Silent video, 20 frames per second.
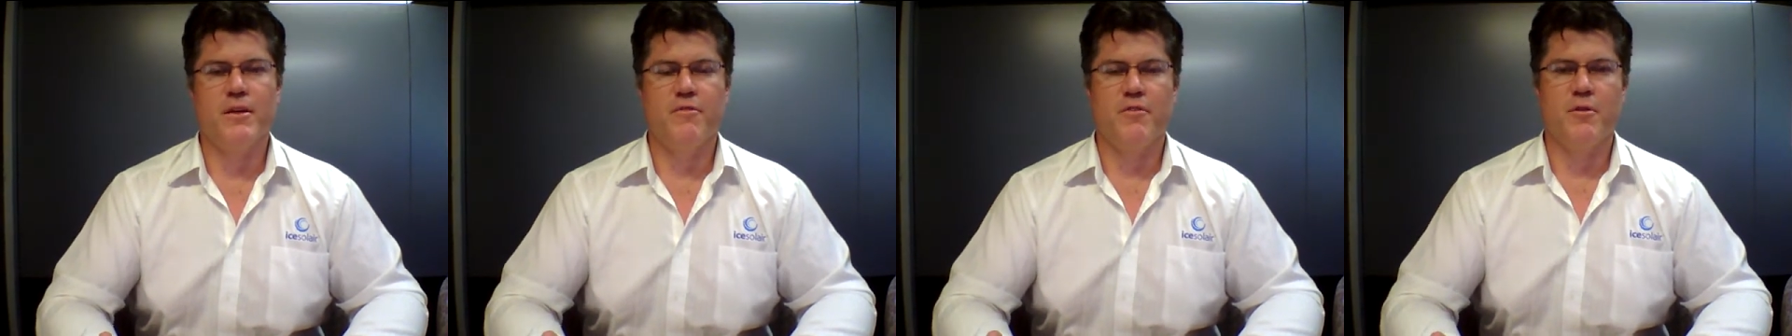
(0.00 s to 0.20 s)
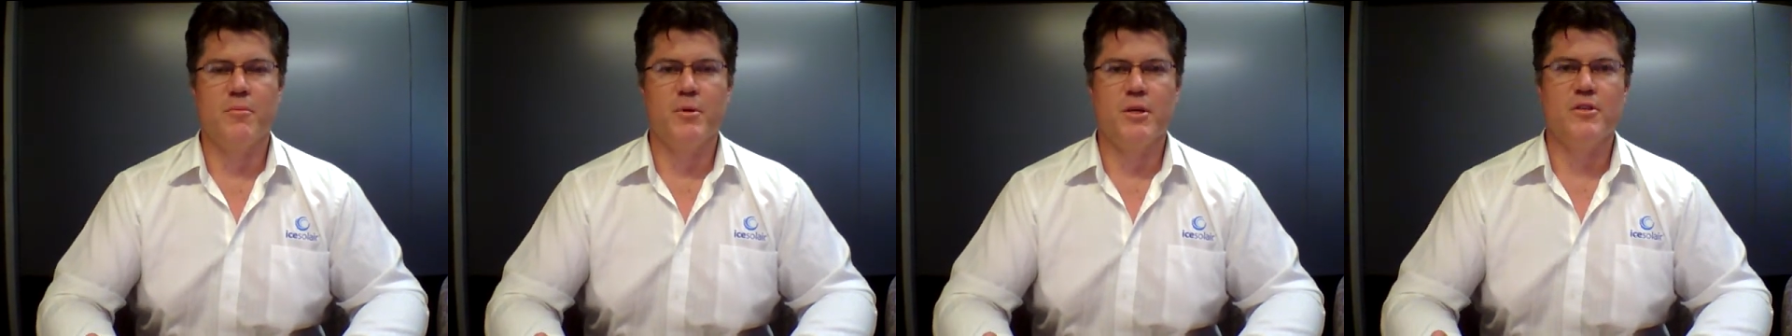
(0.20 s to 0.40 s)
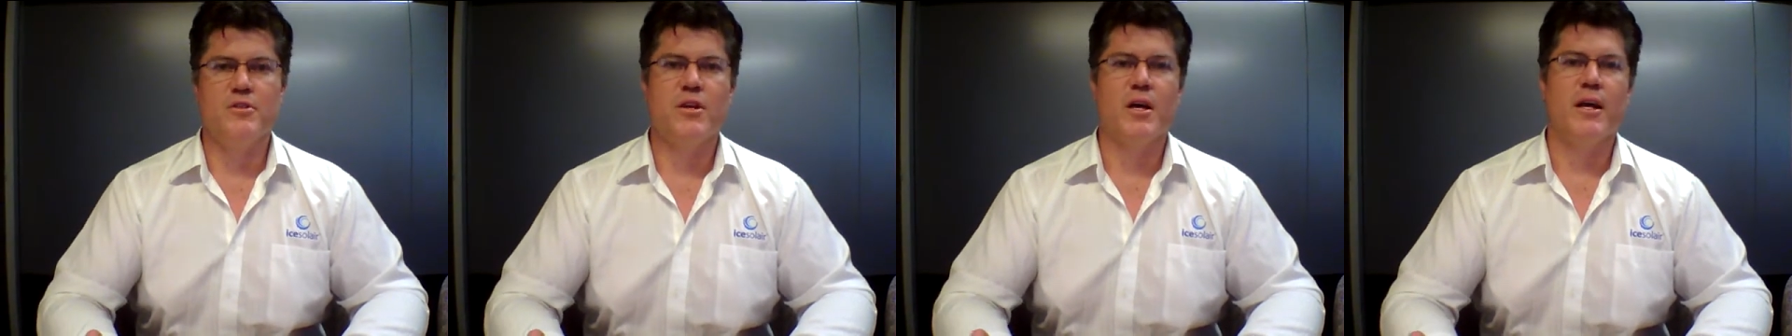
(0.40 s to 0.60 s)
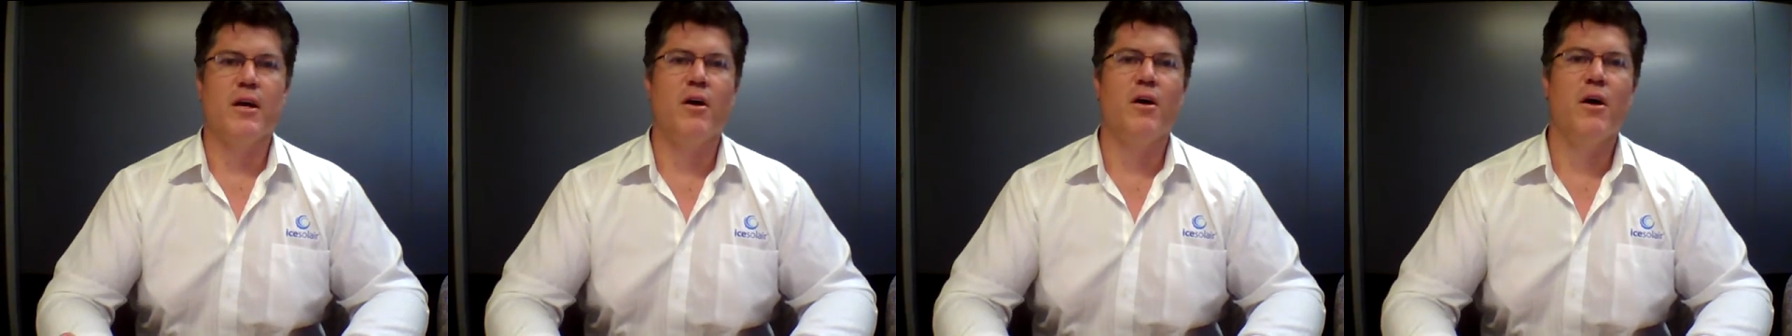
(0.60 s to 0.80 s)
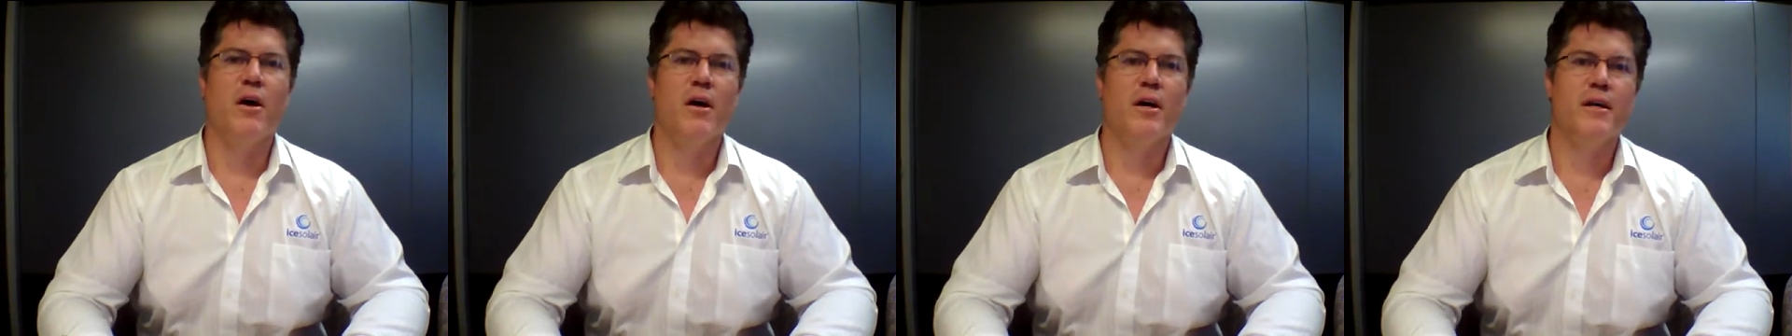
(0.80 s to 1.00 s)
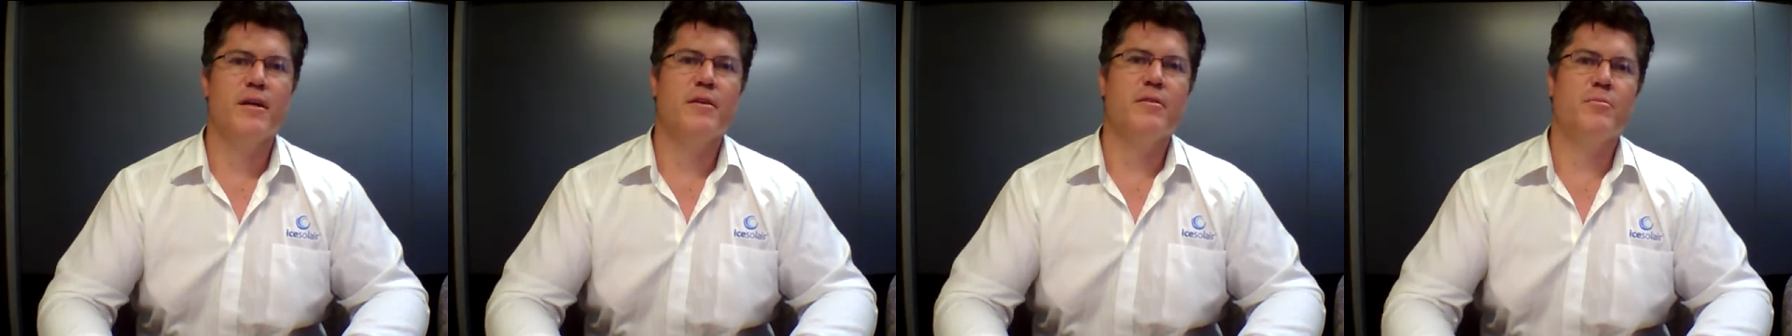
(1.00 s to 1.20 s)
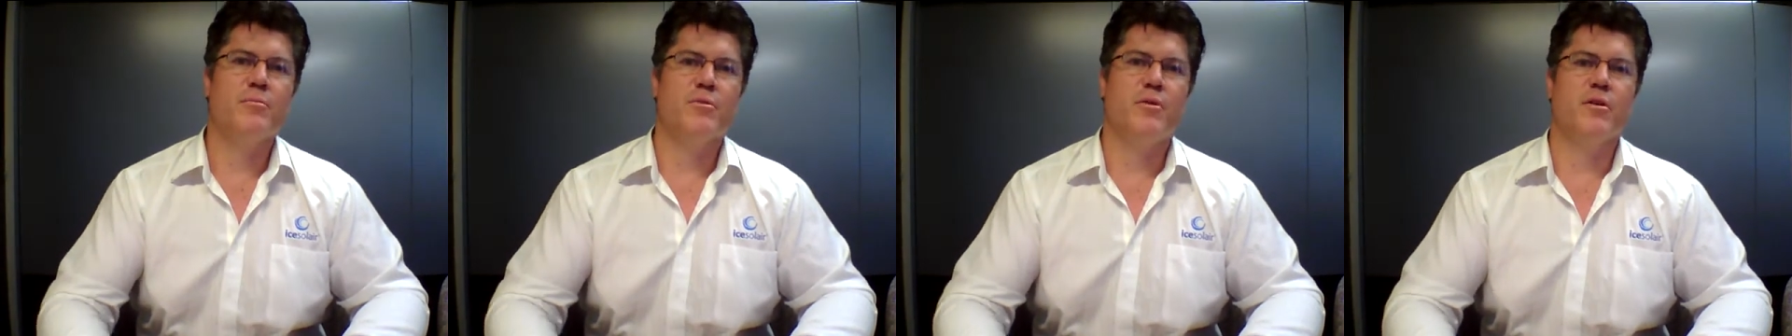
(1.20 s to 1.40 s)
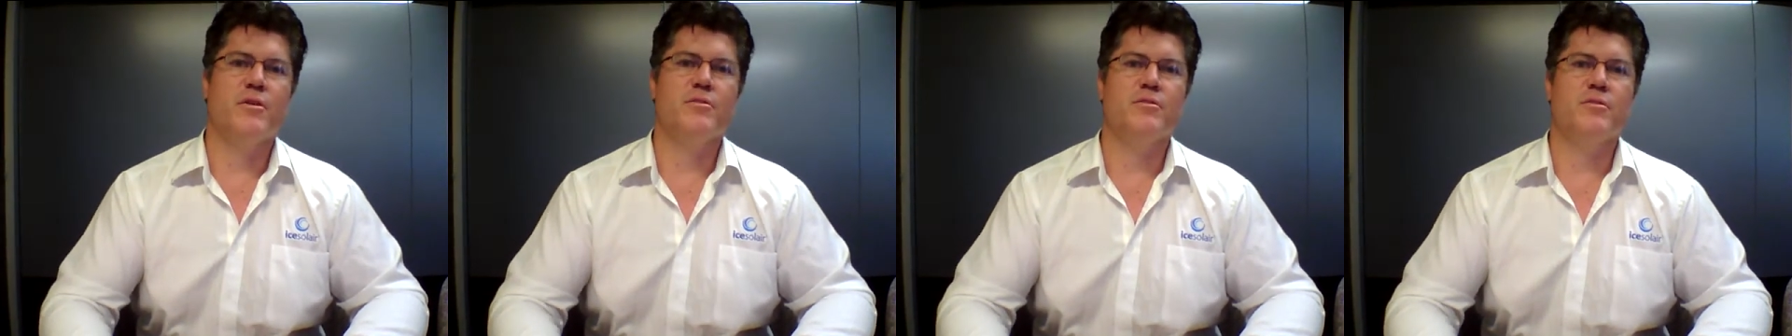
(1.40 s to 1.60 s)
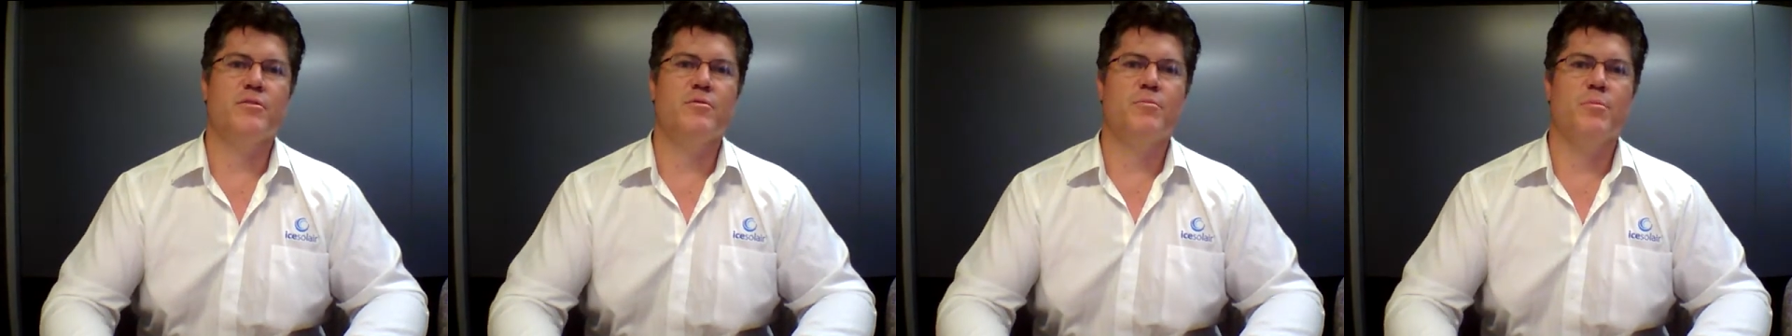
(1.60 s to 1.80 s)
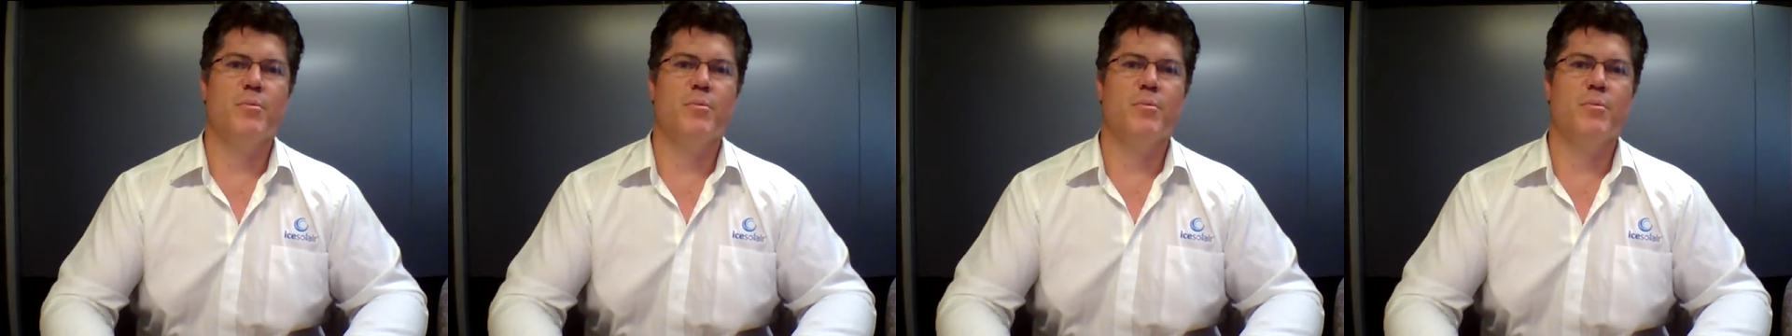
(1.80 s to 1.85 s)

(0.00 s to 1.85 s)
FOB Shanghai prices,